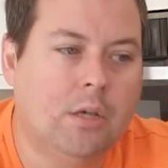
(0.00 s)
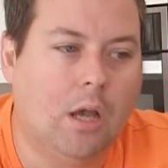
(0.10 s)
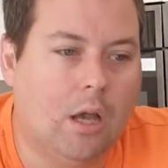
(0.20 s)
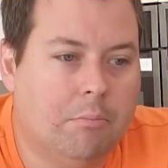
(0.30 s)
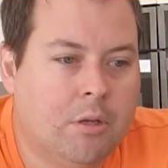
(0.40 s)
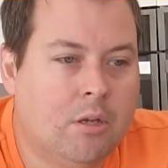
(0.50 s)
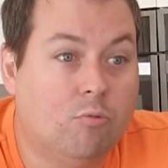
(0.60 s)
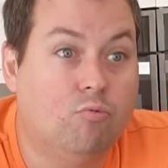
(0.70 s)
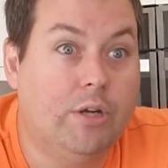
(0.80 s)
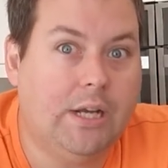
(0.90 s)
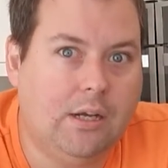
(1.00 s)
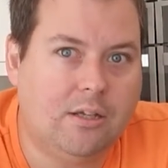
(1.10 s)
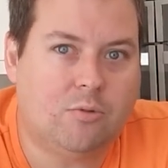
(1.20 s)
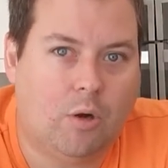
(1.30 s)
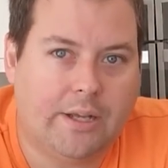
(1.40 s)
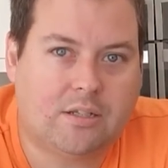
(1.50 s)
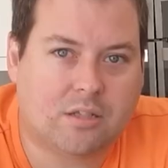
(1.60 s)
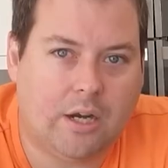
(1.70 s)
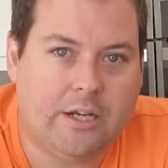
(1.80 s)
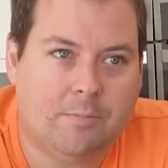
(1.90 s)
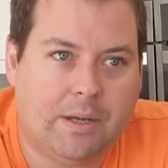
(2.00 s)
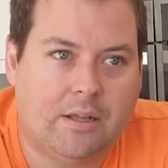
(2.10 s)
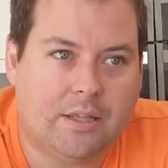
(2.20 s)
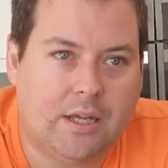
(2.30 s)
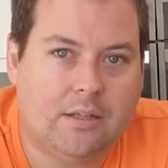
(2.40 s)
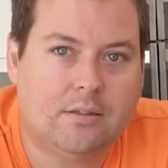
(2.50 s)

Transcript: Um, really quite excited about that.